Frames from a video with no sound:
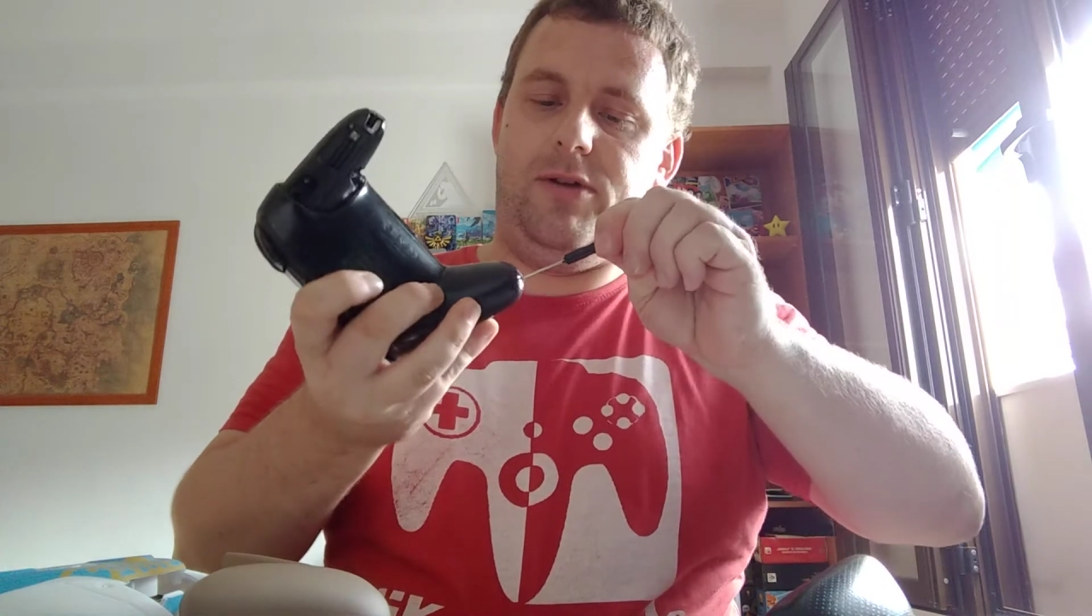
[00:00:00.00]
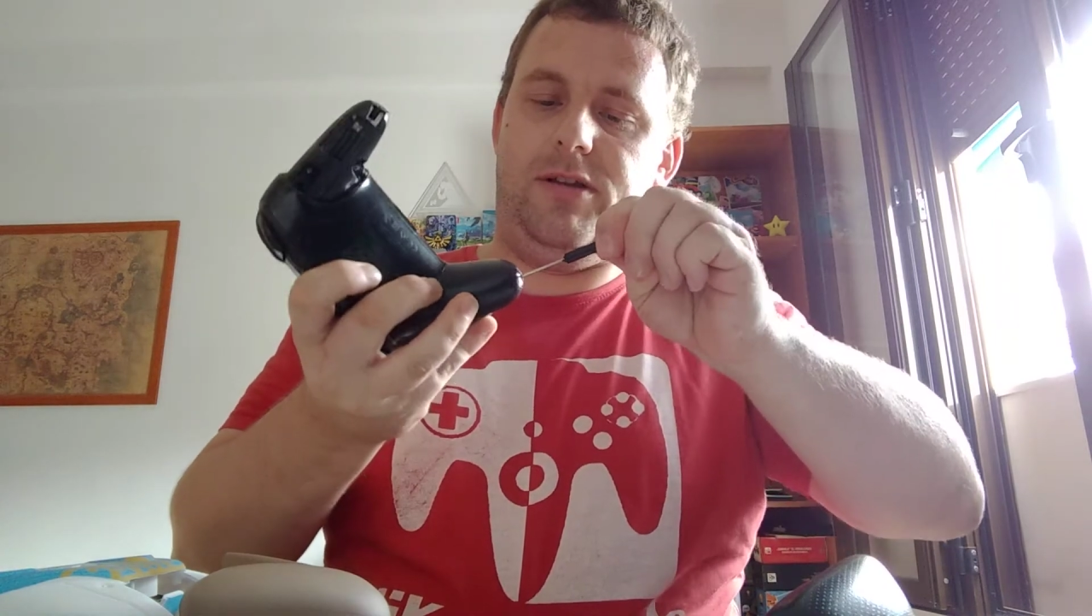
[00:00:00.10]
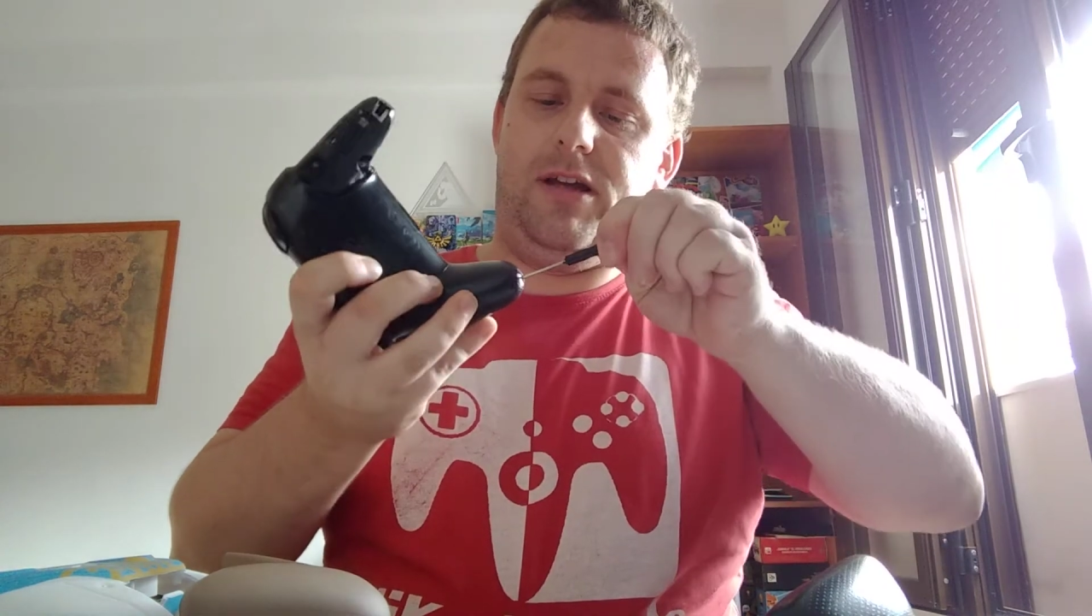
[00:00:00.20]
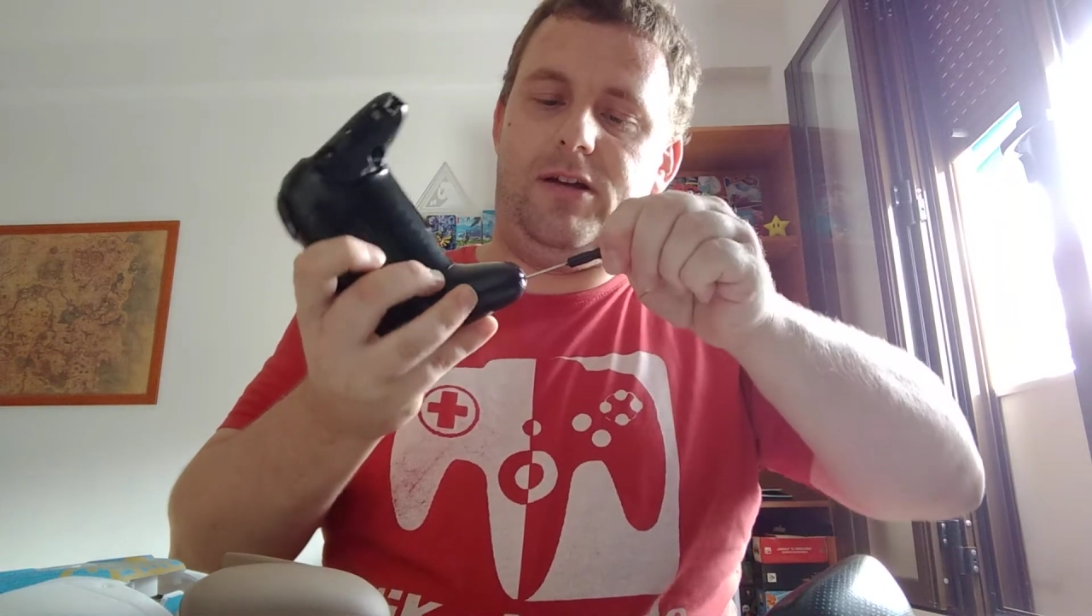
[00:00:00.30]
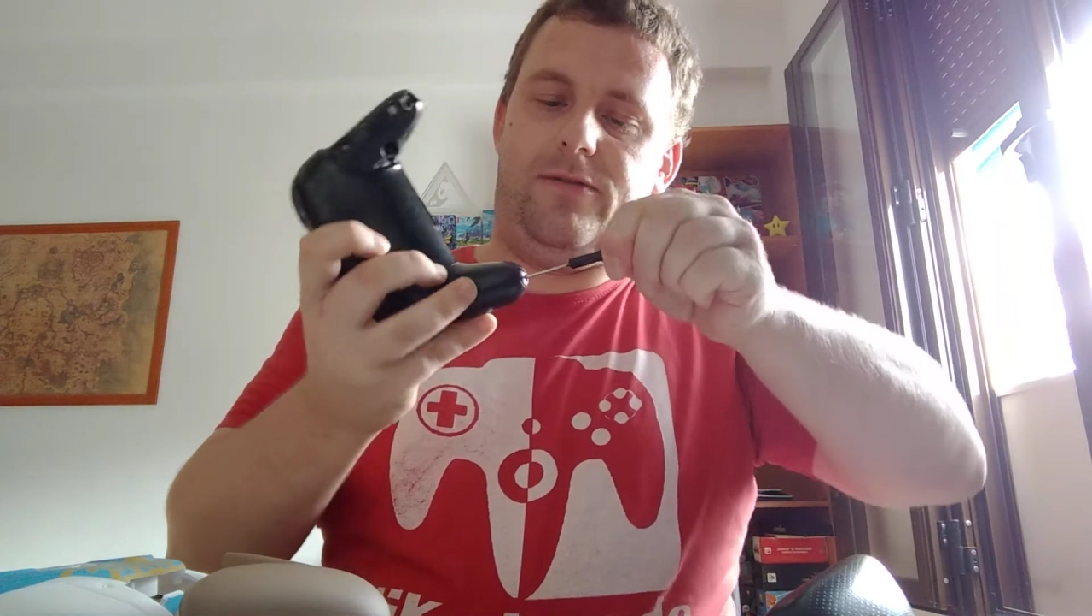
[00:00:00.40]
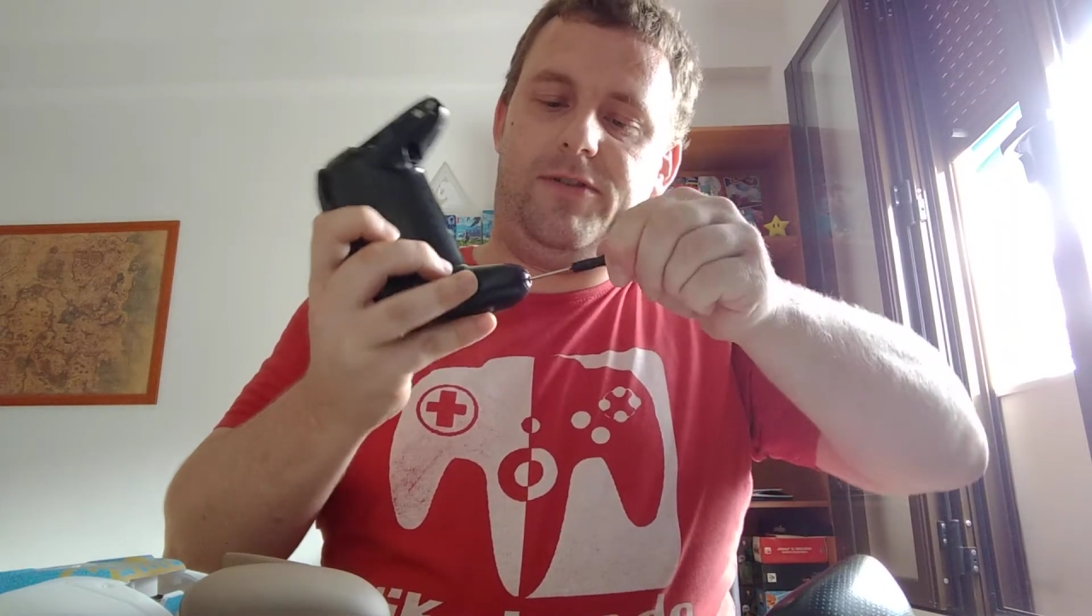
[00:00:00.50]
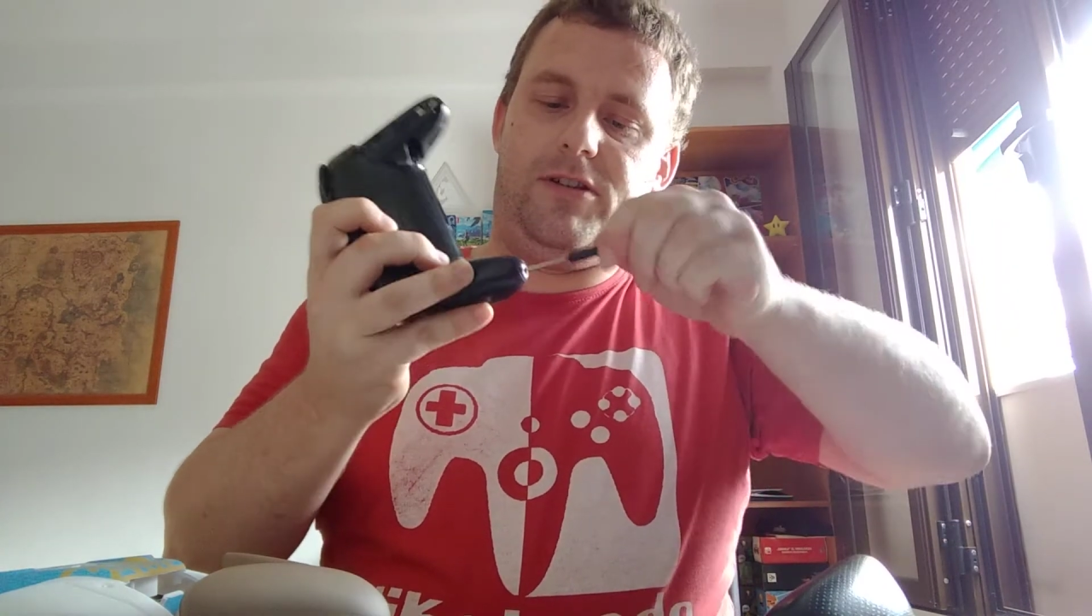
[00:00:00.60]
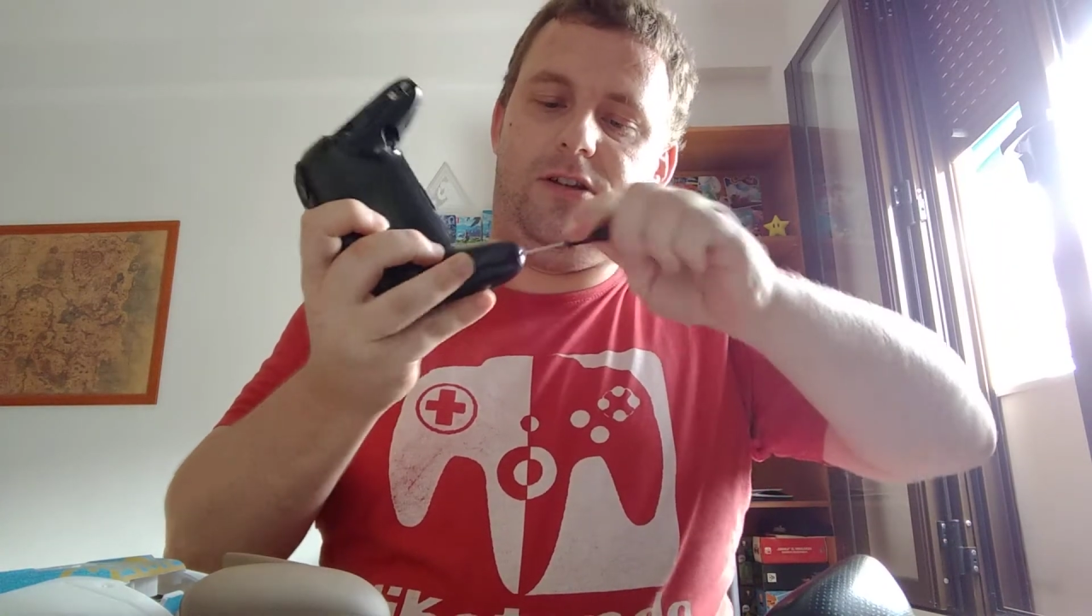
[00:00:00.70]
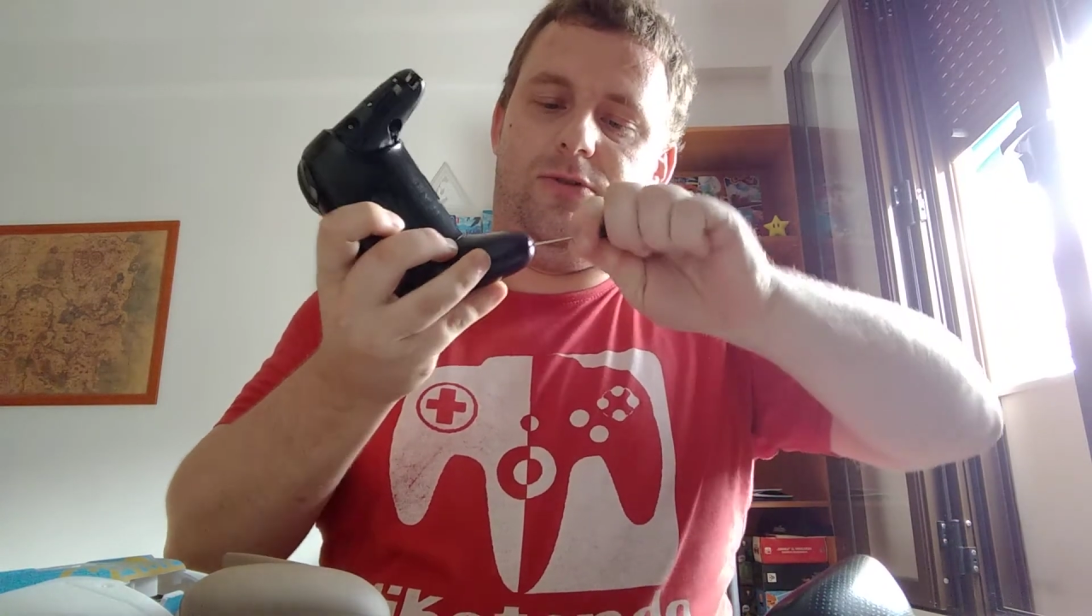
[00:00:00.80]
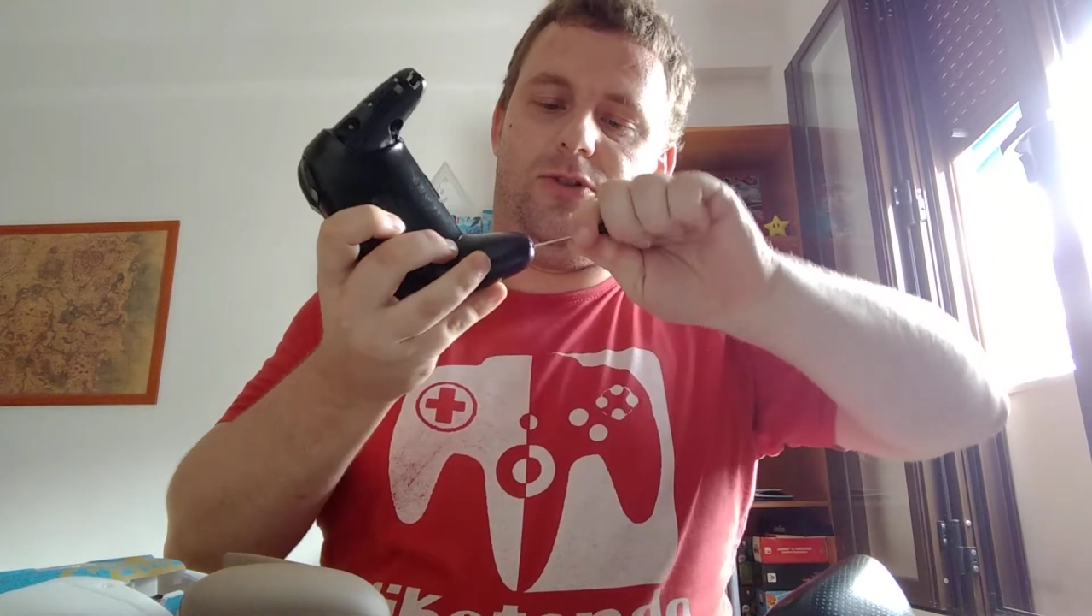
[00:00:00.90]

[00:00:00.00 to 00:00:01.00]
You take off the two